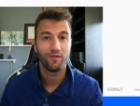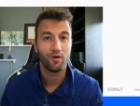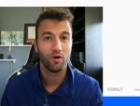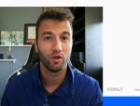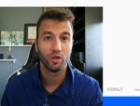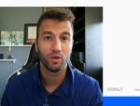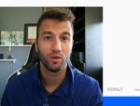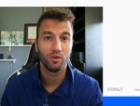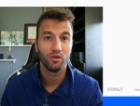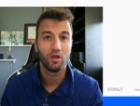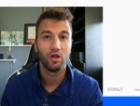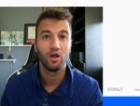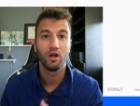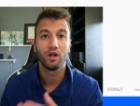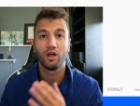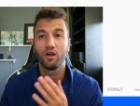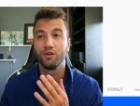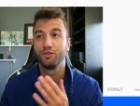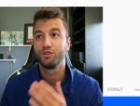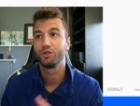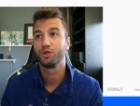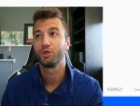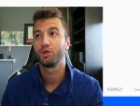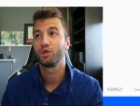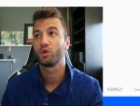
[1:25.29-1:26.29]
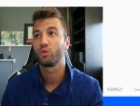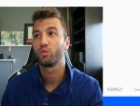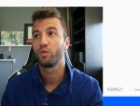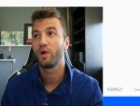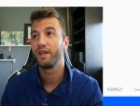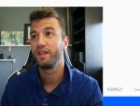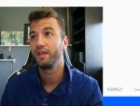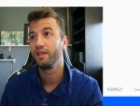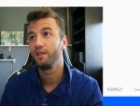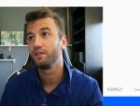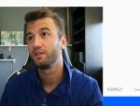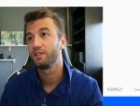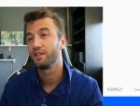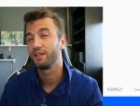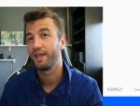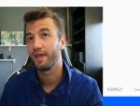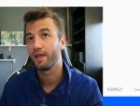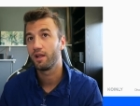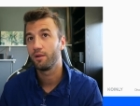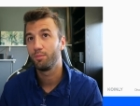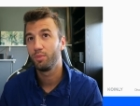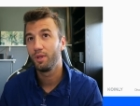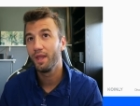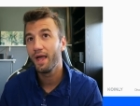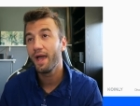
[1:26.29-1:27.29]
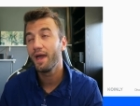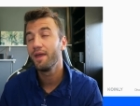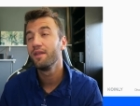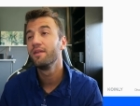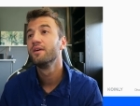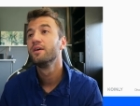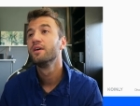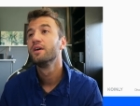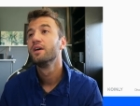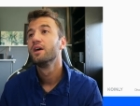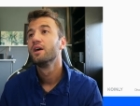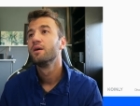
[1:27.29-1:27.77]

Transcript: follow along until you're ready to get a plan.